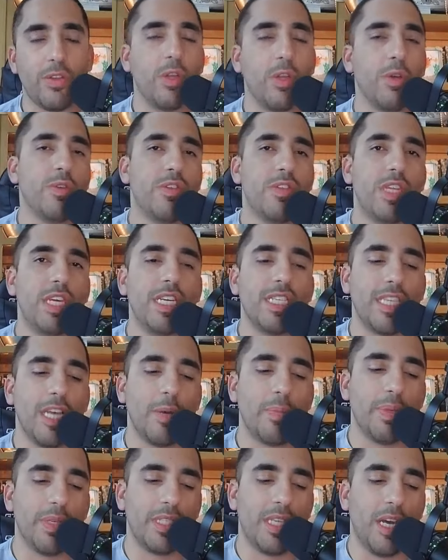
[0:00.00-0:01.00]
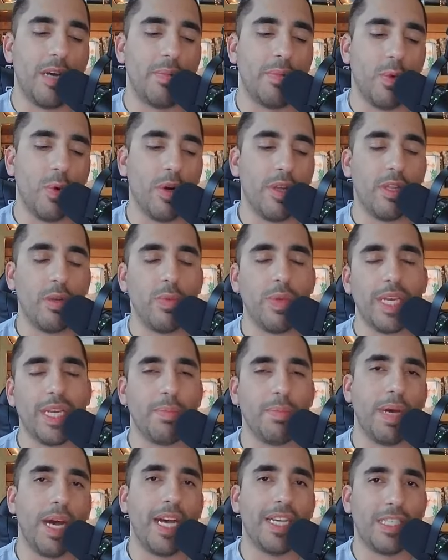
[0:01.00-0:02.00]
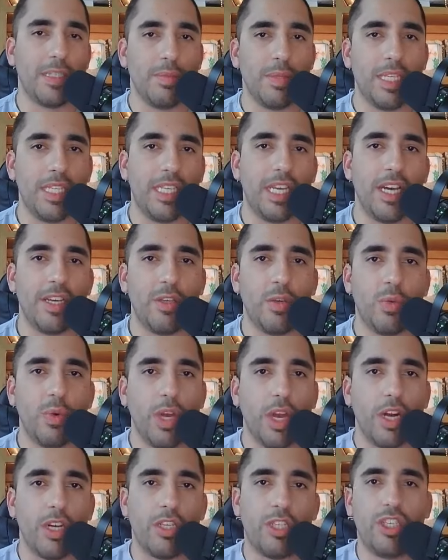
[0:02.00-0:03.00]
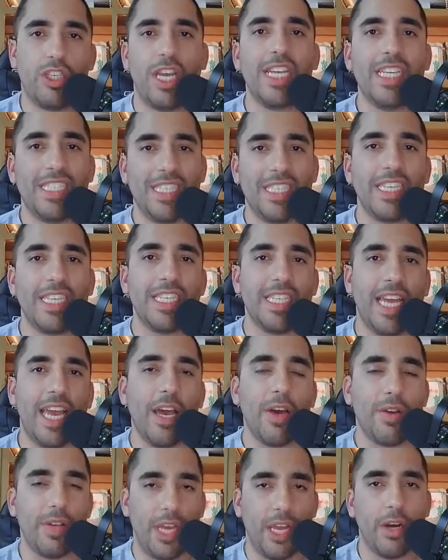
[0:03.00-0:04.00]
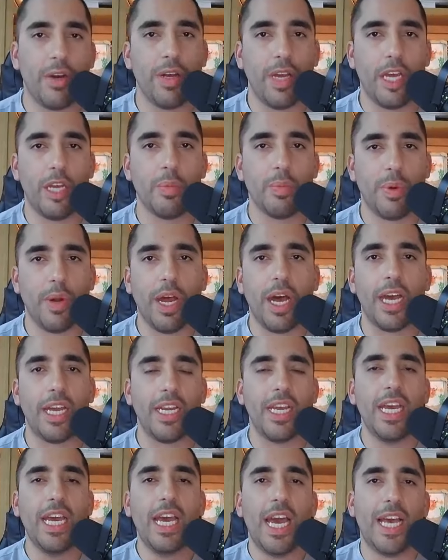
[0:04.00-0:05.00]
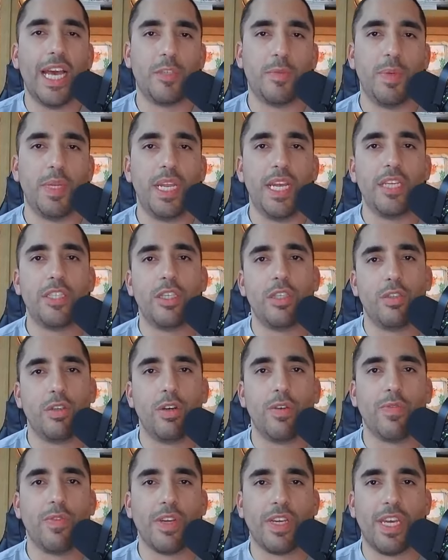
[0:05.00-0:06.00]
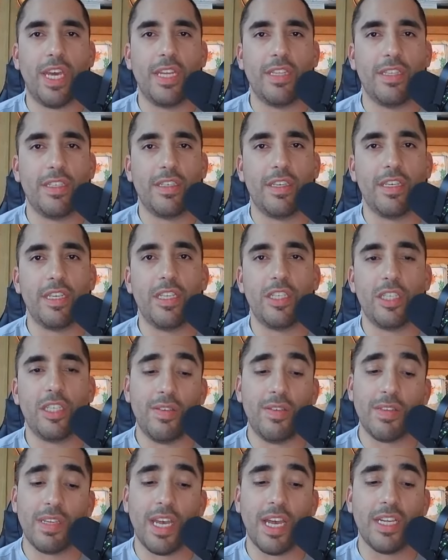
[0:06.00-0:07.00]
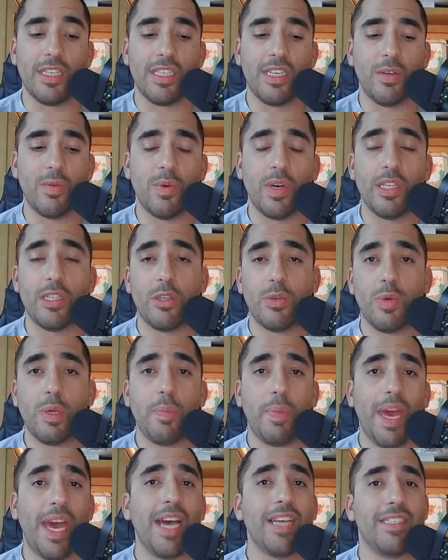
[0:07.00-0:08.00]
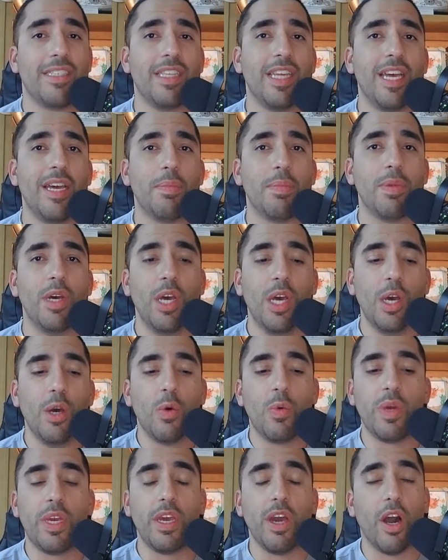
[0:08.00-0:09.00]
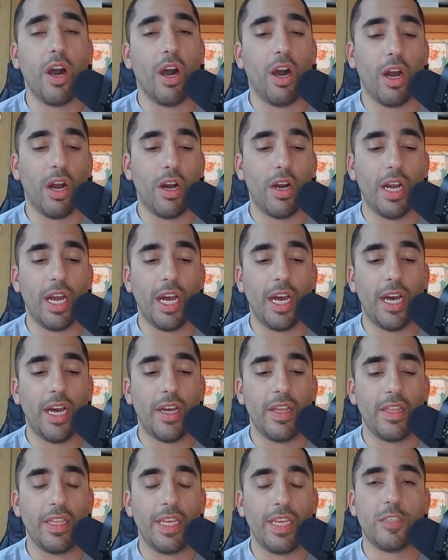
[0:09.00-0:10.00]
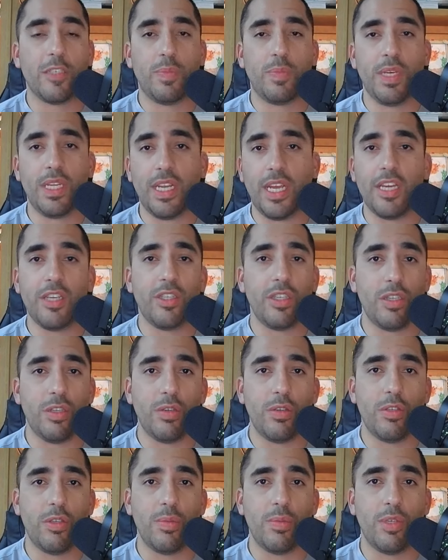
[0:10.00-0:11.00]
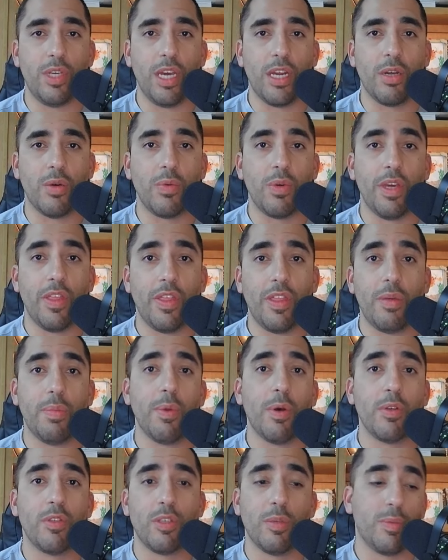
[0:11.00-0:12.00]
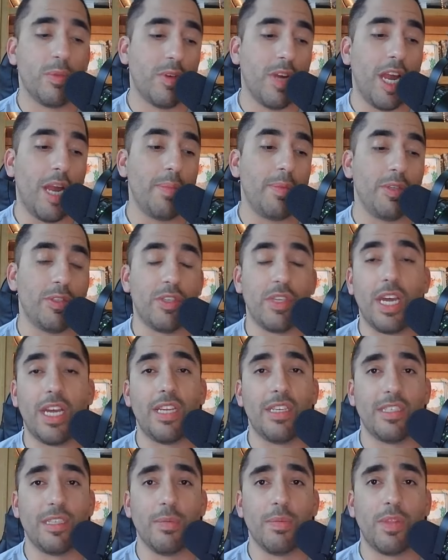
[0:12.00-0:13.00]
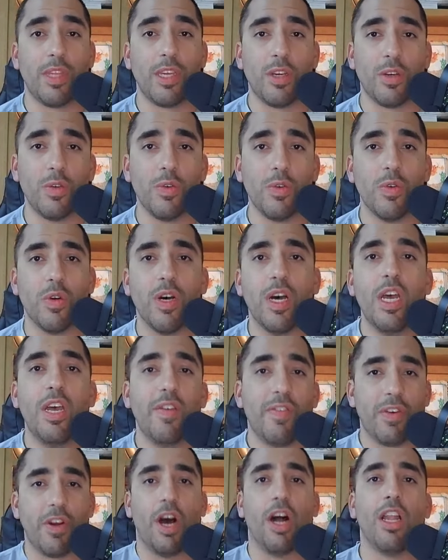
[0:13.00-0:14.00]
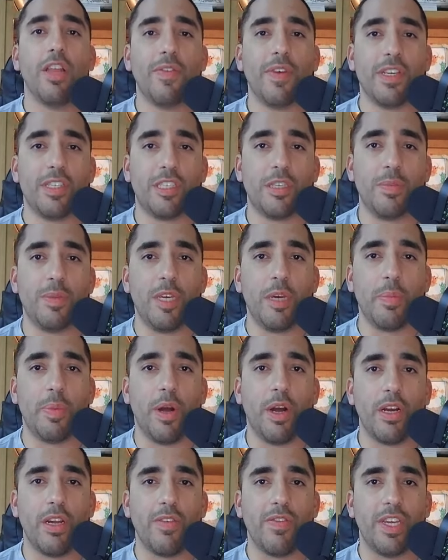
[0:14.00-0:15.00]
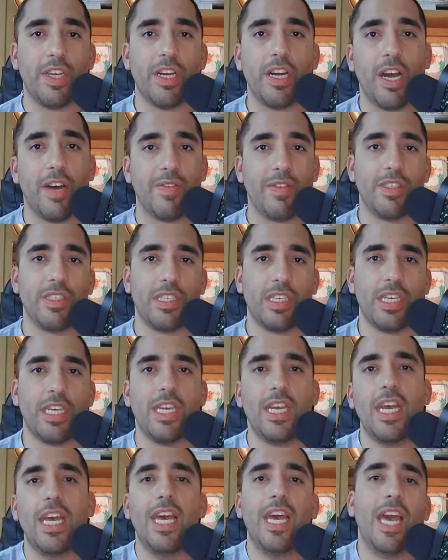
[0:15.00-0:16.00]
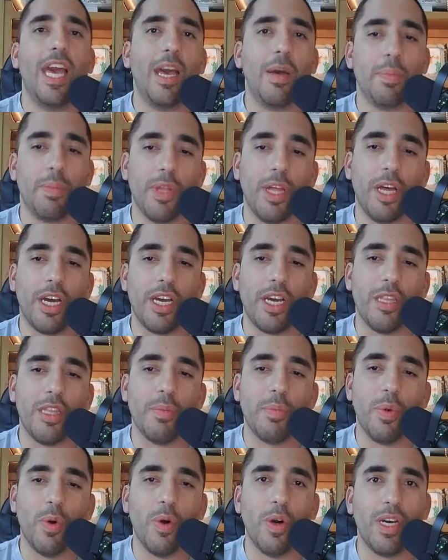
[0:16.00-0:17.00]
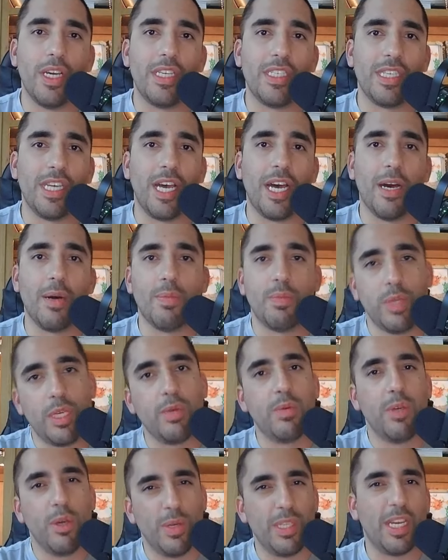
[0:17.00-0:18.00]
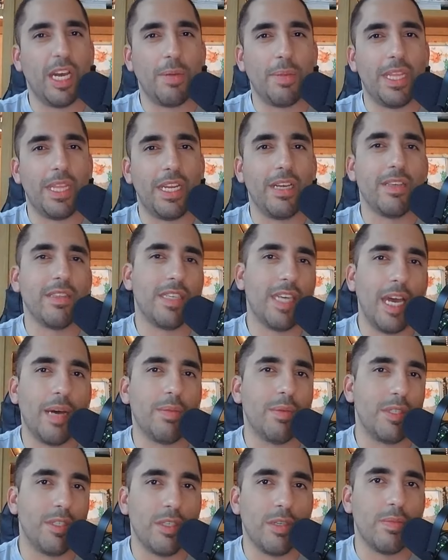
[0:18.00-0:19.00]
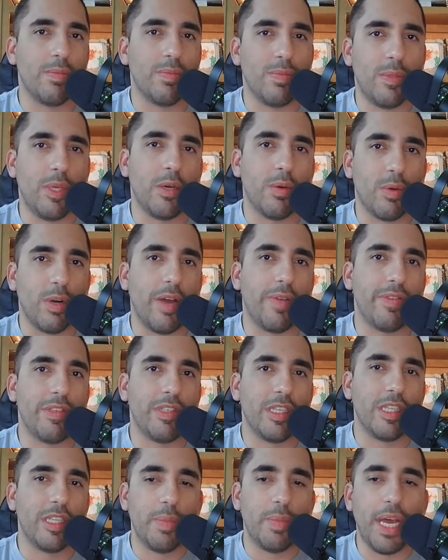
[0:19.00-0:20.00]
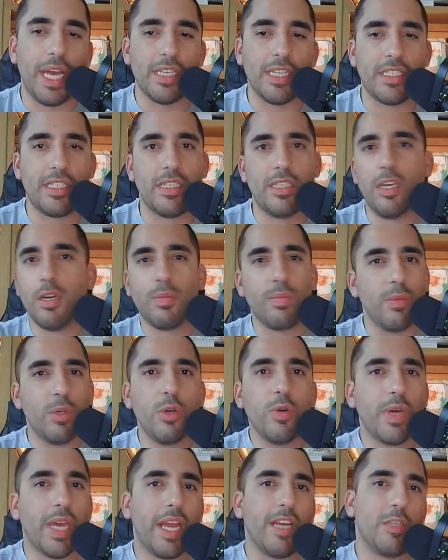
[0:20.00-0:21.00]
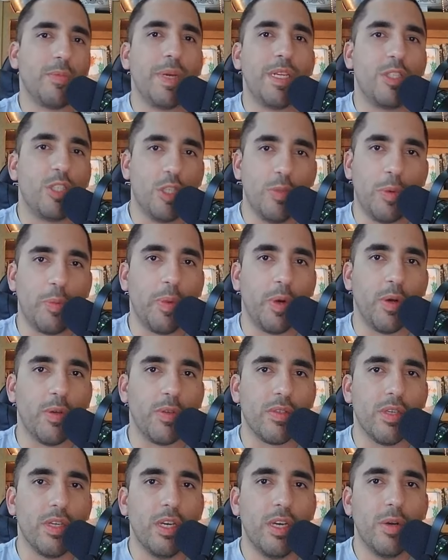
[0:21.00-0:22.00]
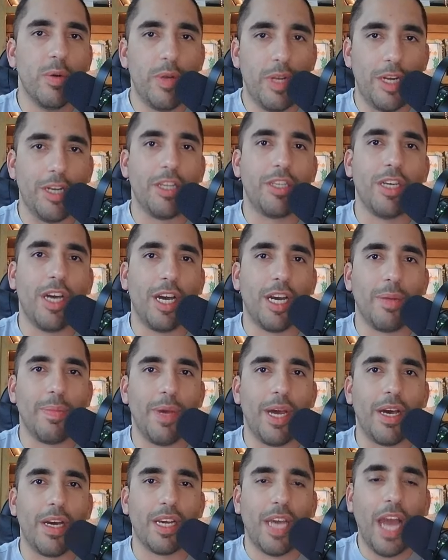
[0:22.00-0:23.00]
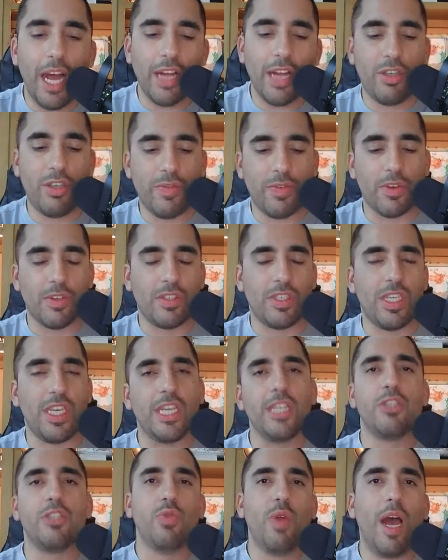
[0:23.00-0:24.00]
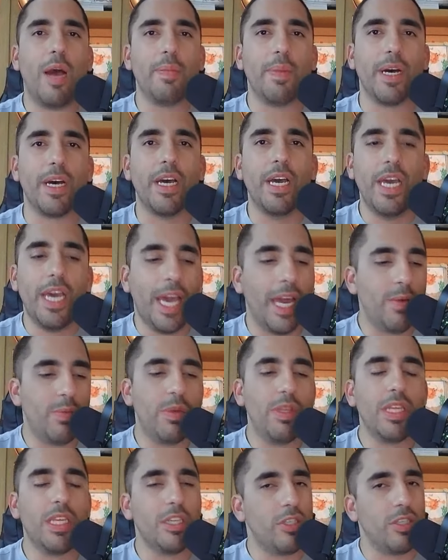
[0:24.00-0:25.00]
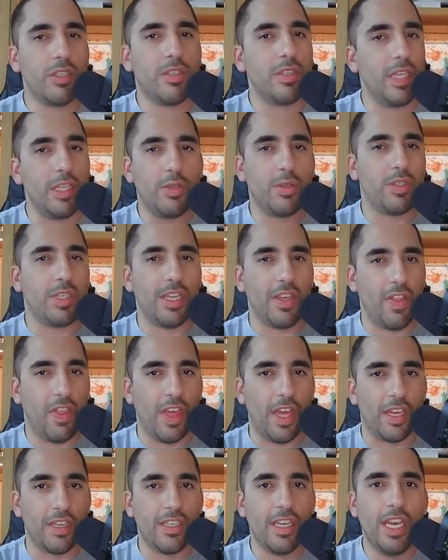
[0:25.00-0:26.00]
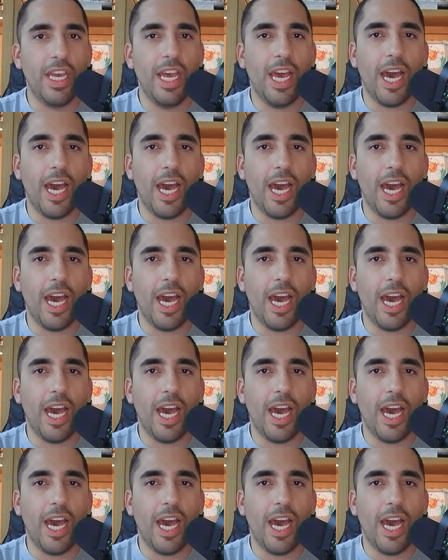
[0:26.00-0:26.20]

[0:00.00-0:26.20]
Those things help us out more than we can possibly tell you. We are chasing down Arrowhead Pride, SB Nation's home for Kansas City Chiefs content. Once we pass them, we are the SB Nation YouTube channel with the most subscribers. So that is something cool for all of us to be a part of here, obviously, at Blogging the Boys. We talk about the Dallas Cowboys, so we're obviously the best. Who cares about Super Bowls? We're here to talk about controversy and drama and really just interesting things.